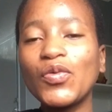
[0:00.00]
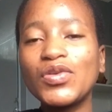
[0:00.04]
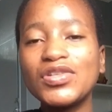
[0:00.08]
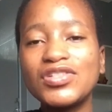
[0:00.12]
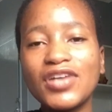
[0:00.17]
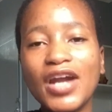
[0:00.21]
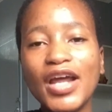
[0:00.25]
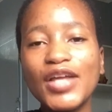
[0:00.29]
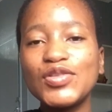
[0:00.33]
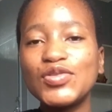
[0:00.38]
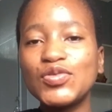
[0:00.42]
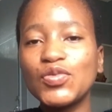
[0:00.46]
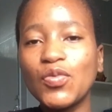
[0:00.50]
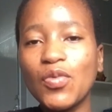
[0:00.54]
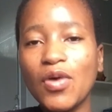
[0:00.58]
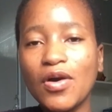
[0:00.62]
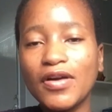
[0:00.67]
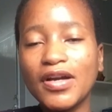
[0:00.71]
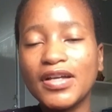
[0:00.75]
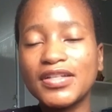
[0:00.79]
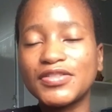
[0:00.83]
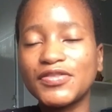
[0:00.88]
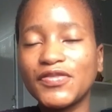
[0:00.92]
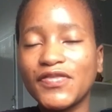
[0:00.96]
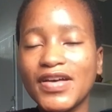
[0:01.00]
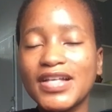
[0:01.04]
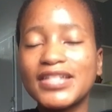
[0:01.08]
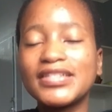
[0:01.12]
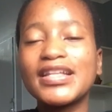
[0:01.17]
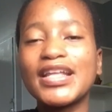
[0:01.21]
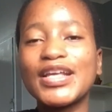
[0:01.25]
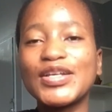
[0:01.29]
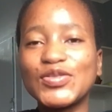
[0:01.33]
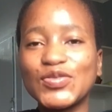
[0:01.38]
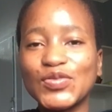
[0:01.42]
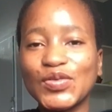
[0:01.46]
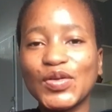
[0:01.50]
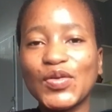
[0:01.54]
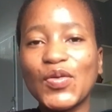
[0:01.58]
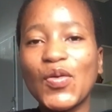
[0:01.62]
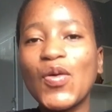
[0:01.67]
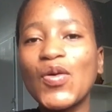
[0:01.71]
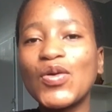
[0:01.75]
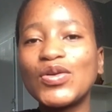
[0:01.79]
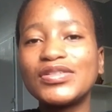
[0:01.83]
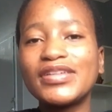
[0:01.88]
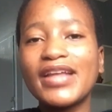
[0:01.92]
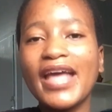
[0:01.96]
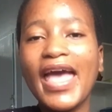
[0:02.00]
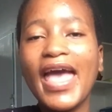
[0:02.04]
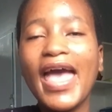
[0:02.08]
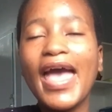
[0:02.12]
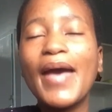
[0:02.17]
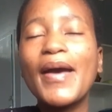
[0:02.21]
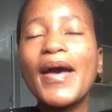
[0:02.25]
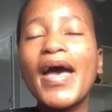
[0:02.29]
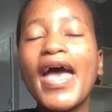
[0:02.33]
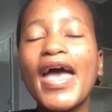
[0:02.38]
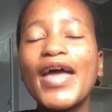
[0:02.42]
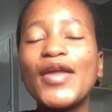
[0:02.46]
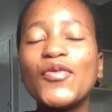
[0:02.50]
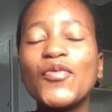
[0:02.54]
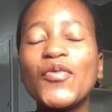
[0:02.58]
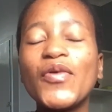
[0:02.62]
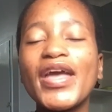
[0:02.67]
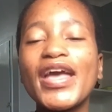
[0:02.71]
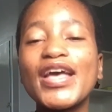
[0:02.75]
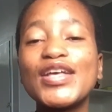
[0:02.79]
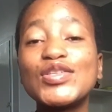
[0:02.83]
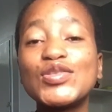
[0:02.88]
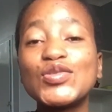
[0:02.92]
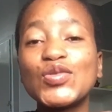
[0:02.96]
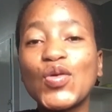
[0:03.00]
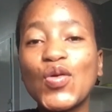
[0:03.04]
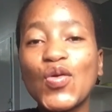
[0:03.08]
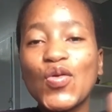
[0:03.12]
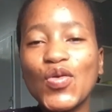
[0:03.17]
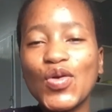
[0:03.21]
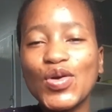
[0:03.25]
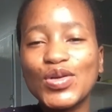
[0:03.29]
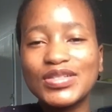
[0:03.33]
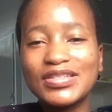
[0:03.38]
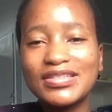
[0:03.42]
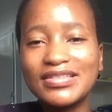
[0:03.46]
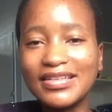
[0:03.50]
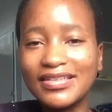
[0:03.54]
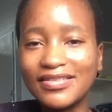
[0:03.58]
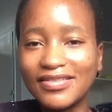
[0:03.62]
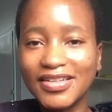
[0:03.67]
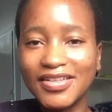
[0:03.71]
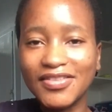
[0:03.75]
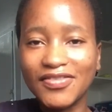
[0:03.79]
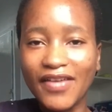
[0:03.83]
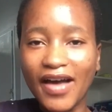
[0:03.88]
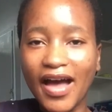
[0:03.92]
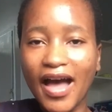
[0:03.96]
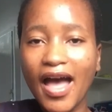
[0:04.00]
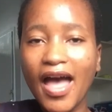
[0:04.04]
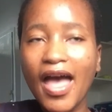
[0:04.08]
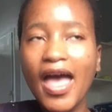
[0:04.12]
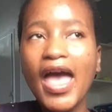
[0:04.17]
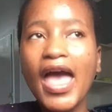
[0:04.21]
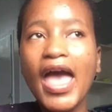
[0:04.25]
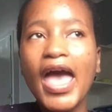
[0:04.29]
We tried to walk as fast as we could, and we had to cross the river.